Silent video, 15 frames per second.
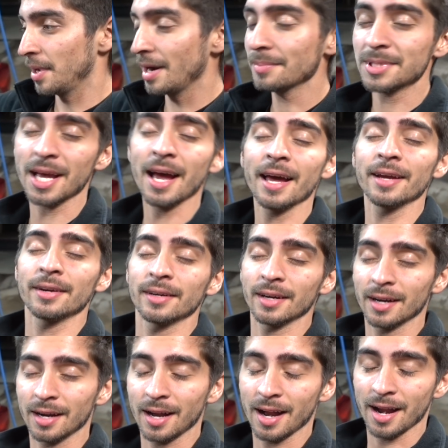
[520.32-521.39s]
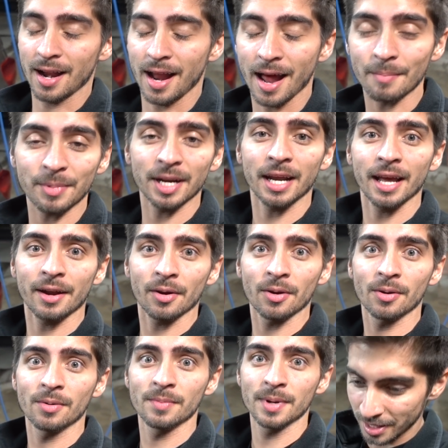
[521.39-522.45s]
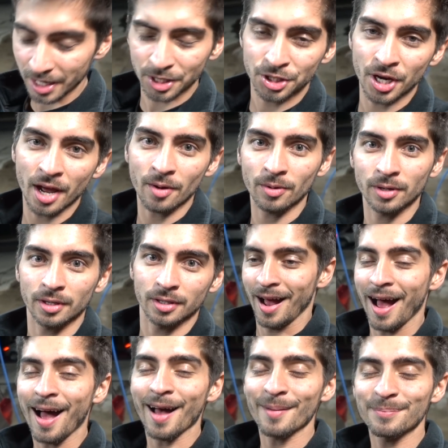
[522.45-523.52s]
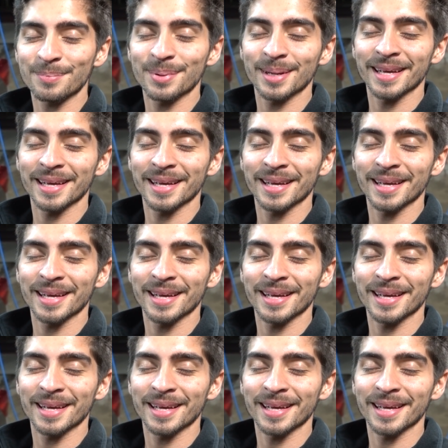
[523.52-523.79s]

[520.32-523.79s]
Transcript: But I'm tired. I'm gonna head home, take a shower, hop